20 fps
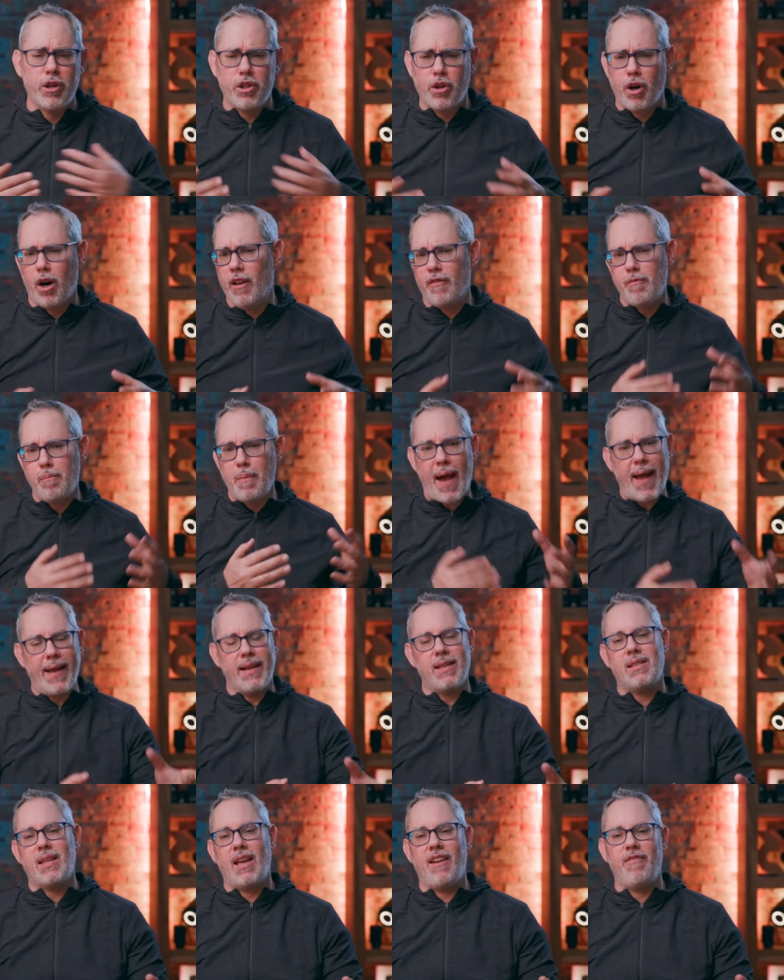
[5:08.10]
return of
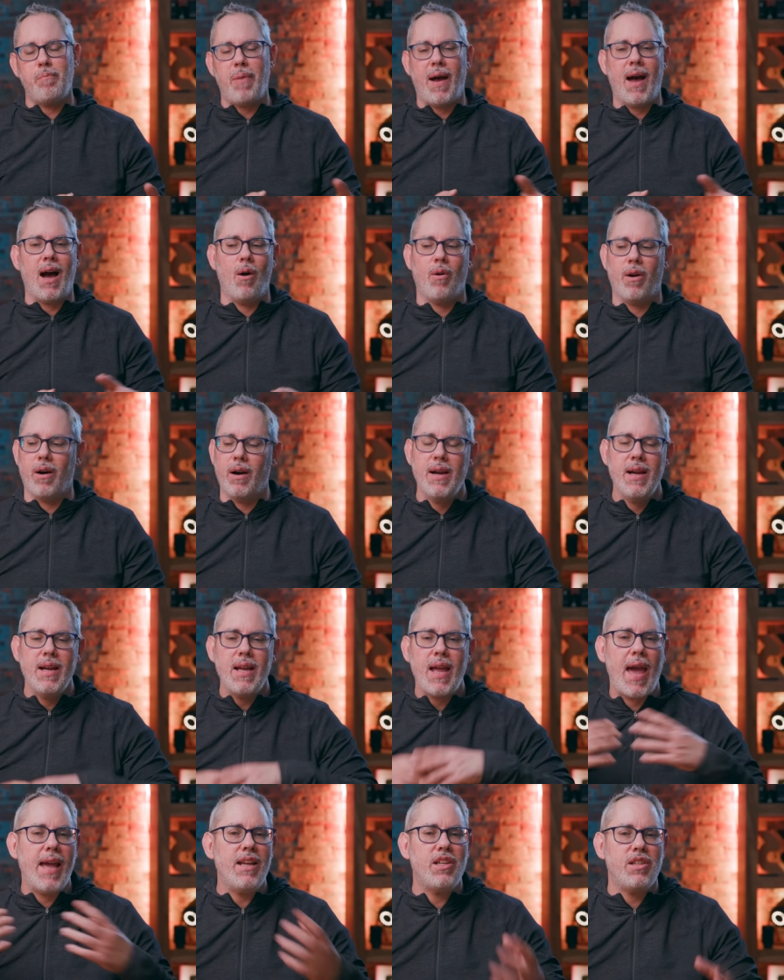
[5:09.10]
MagSafe power,
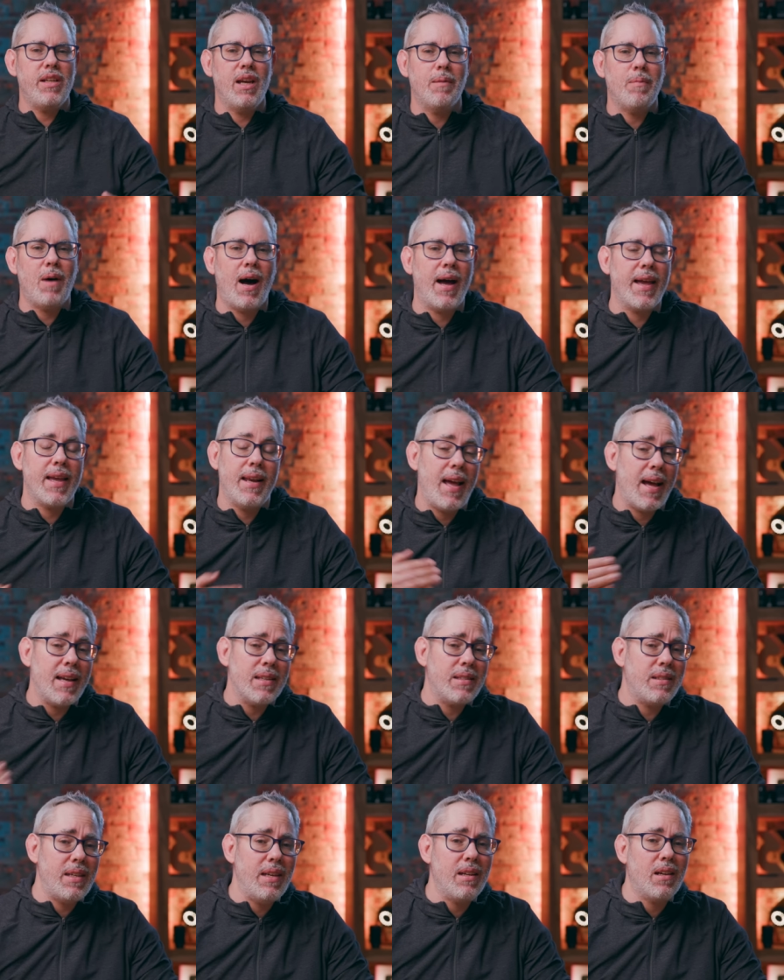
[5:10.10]
HDMI and
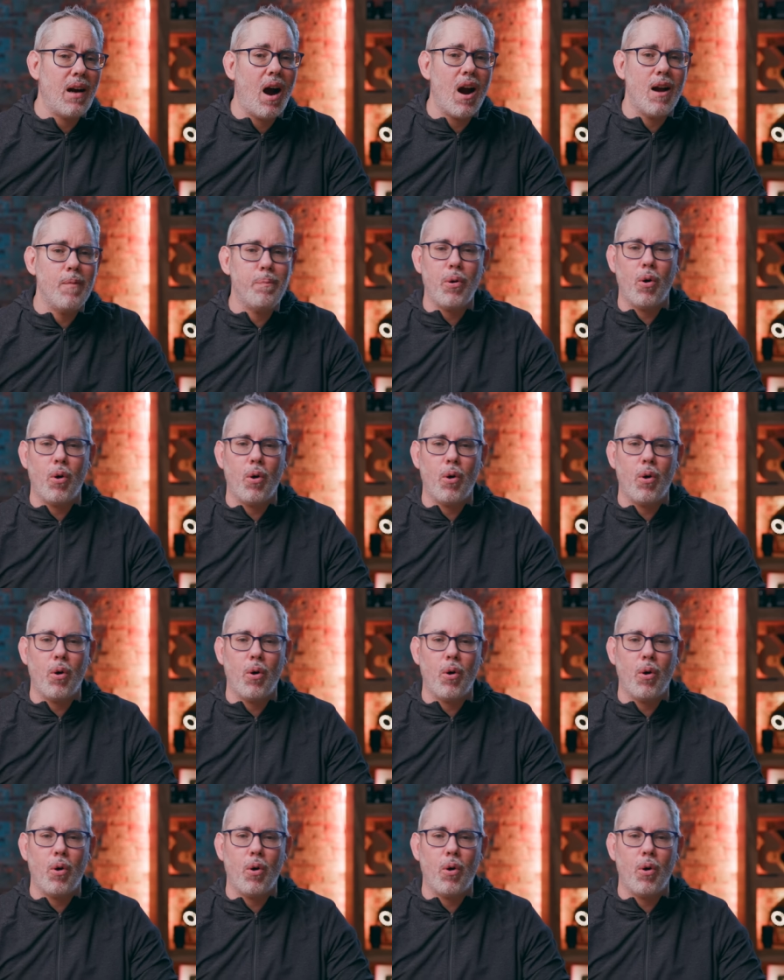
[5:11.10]
SD card